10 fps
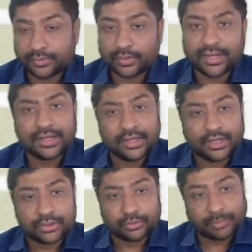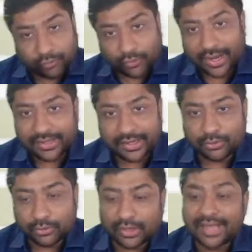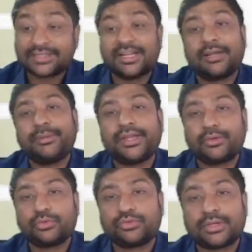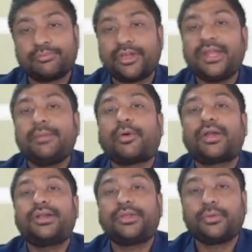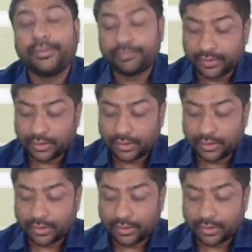Okay. So before I take you to the answer, let me take you to some very important theory.